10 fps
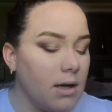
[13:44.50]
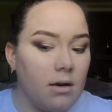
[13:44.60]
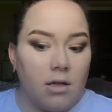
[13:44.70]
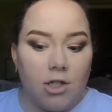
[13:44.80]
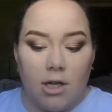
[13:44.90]

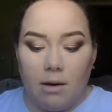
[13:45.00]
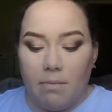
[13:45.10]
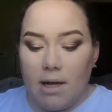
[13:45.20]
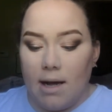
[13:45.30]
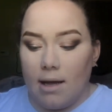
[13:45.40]
in the shade
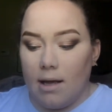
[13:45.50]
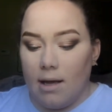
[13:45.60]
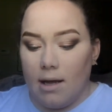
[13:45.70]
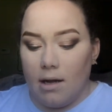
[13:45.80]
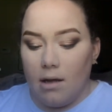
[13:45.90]
black
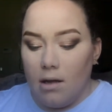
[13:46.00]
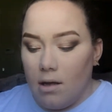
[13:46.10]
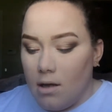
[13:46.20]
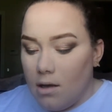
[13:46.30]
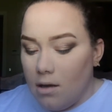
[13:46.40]
and
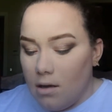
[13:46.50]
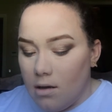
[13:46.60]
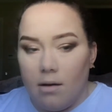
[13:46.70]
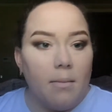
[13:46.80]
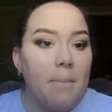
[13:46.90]

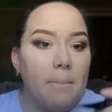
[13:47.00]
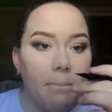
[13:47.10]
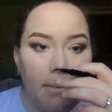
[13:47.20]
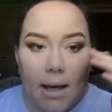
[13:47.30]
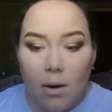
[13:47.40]

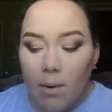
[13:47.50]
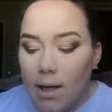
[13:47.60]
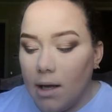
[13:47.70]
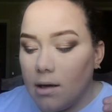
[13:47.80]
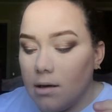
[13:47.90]
make a
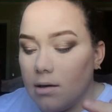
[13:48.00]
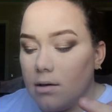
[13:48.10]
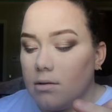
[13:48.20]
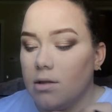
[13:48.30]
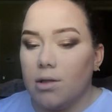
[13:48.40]
wing.
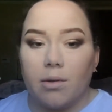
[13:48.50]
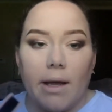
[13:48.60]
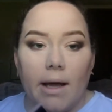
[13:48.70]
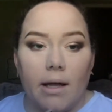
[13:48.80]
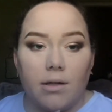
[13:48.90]
You
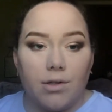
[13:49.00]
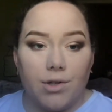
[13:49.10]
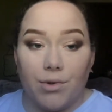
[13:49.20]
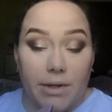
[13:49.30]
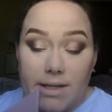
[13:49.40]
can't
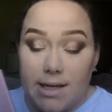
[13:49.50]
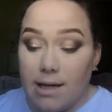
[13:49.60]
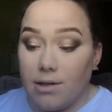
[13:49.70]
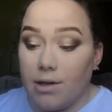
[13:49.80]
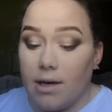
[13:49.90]
do this eye
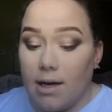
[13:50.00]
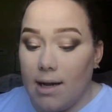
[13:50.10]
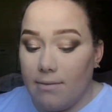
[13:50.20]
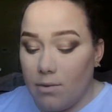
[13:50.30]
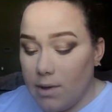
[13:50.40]
look and not
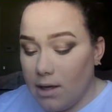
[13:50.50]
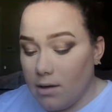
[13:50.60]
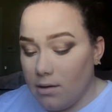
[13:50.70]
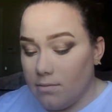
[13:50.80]
have a wing.